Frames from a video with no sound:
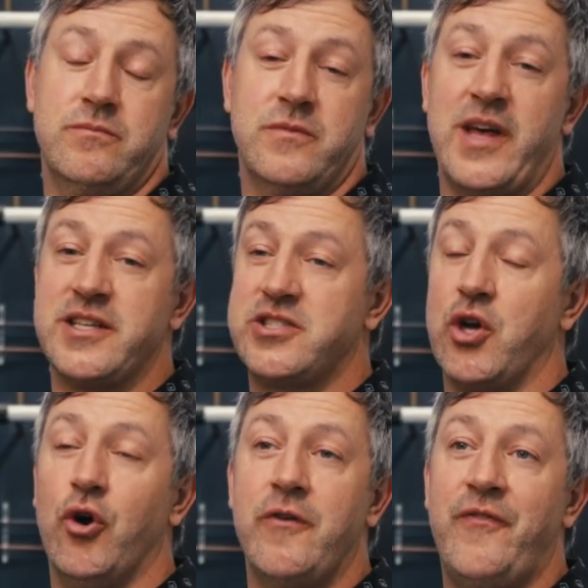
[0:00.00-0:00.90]
that's
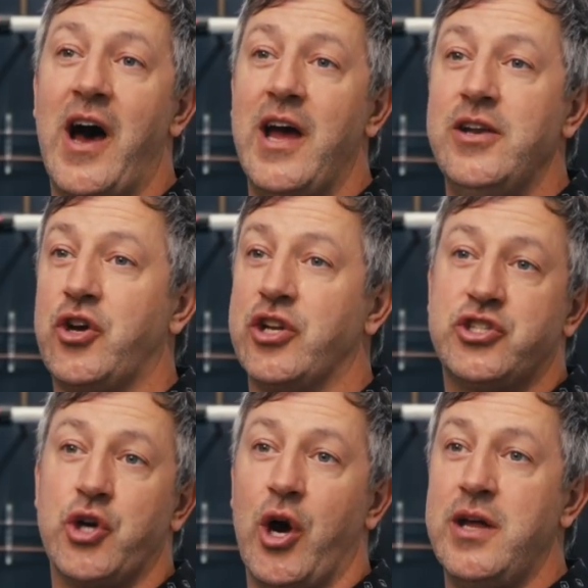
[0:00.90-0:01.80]
totally fine. You can
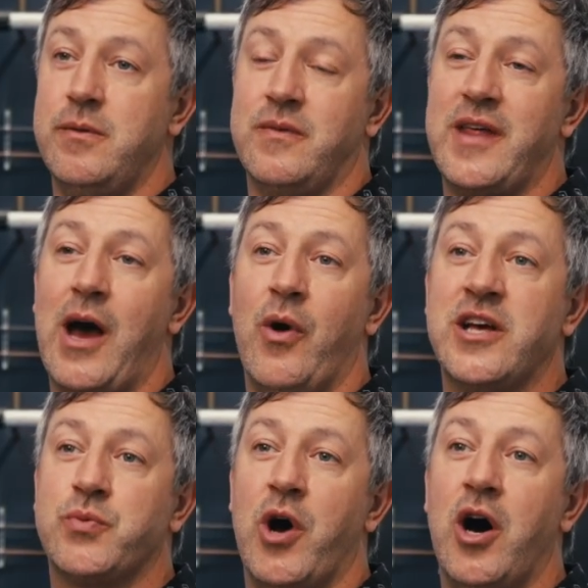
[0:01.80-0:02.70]
enjoy it that way
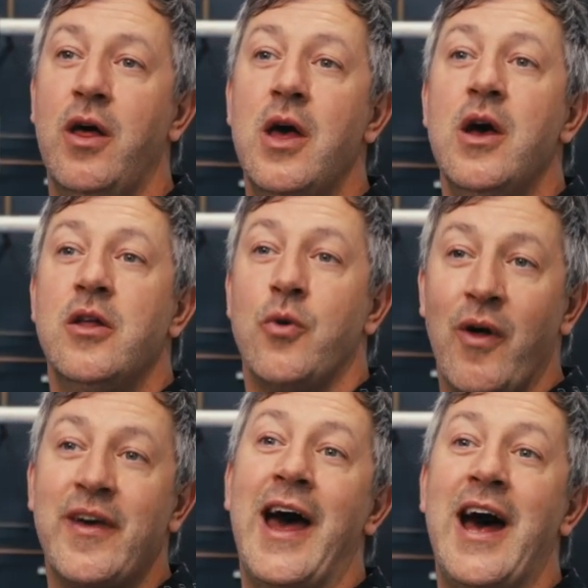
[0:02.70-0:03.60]
as well. The
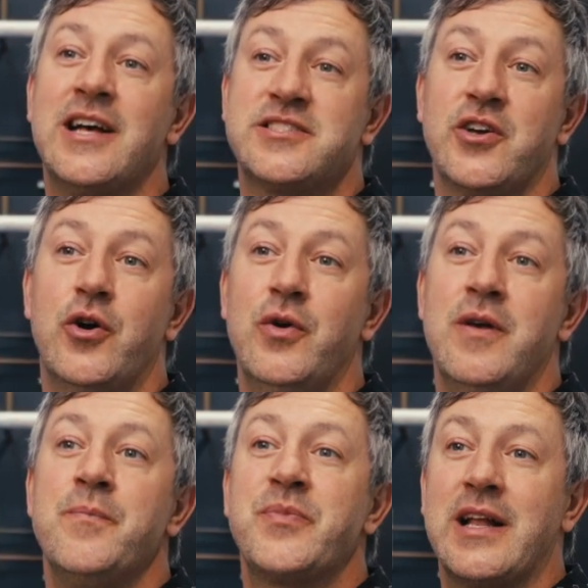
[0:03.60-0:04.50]
one thing I ask though,
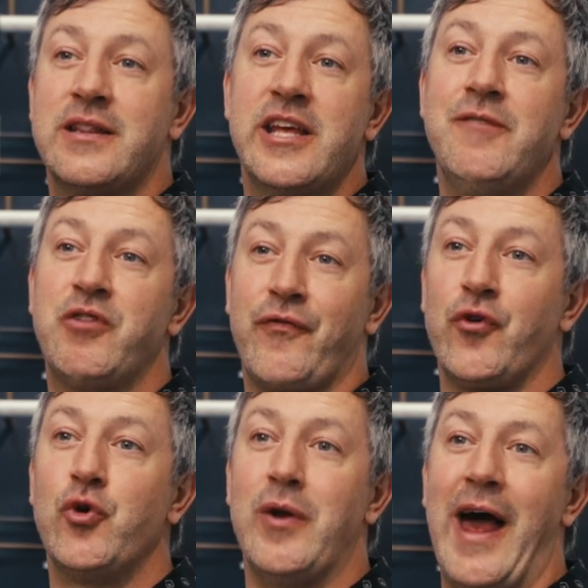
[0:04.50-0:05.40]
leave the
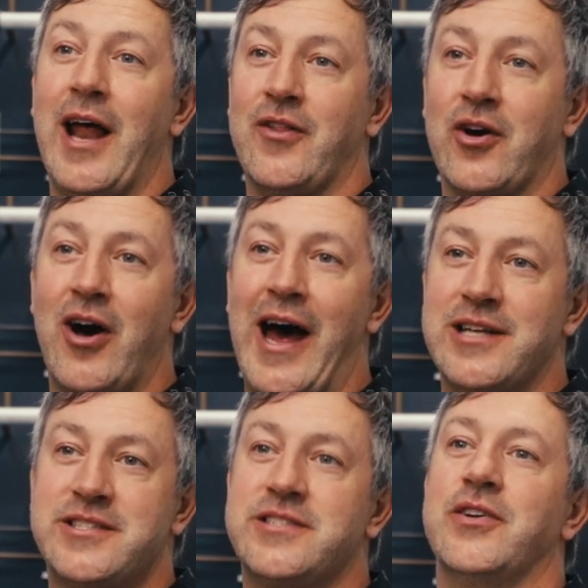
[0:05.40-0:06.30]
fruit out of the
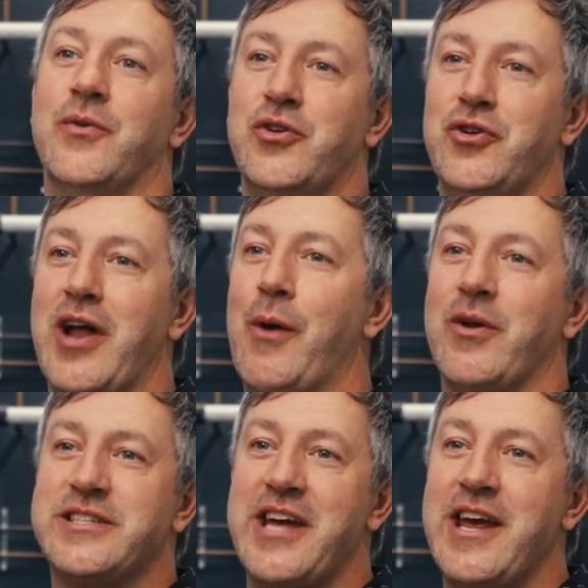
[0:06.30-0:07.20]
glass. You do not
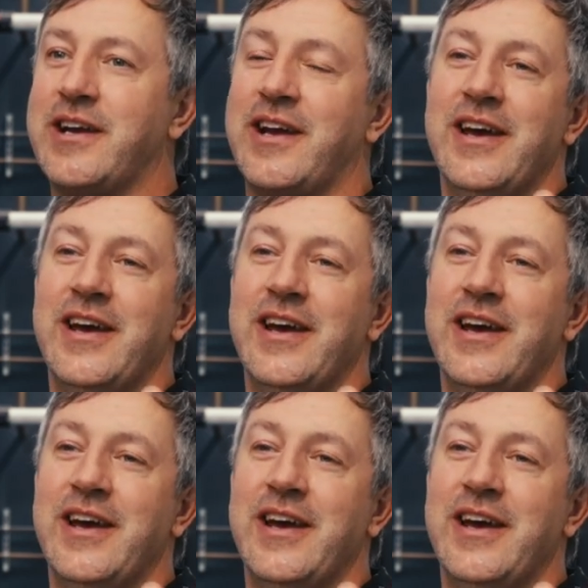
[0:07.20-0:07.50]
want to take